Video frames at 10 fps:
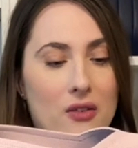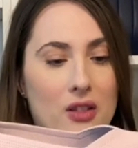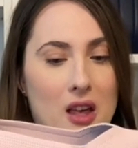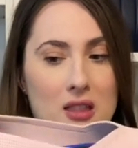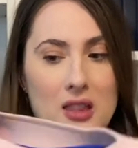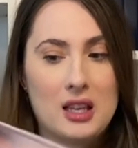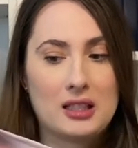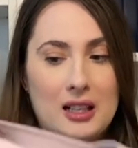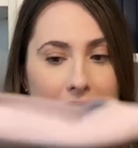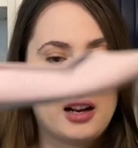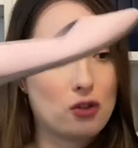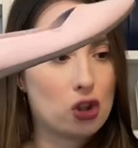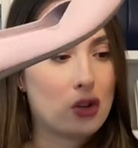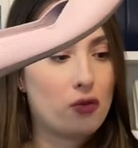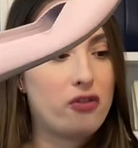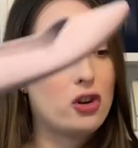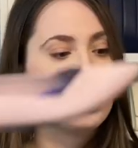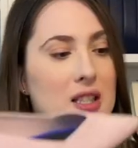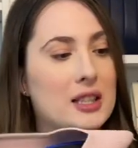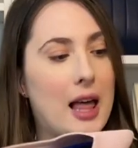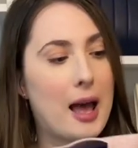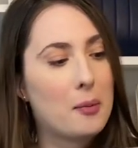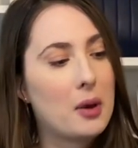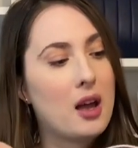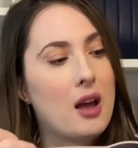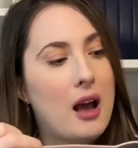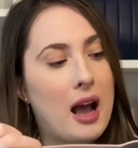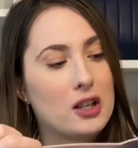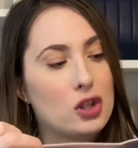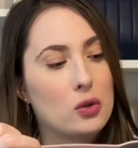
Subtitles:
than this kind of just full slab. I do